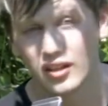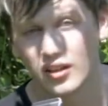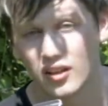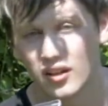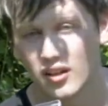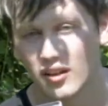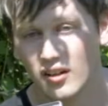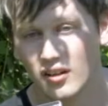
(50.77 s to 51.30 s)
But
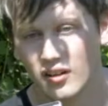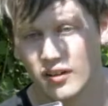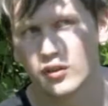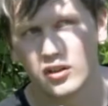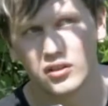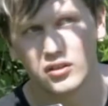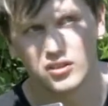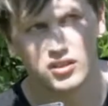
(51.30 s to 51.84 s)
I've taken more
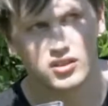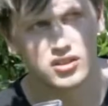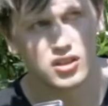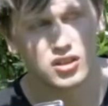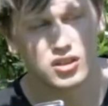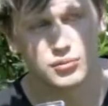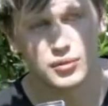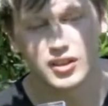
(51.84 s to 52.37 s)
photos since I
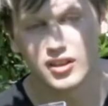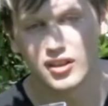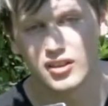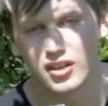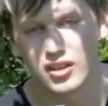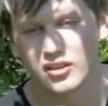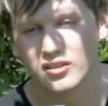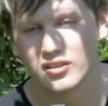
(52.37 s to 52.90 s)
last made that
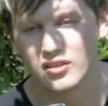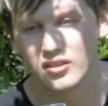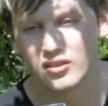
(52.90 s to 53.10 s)
thing,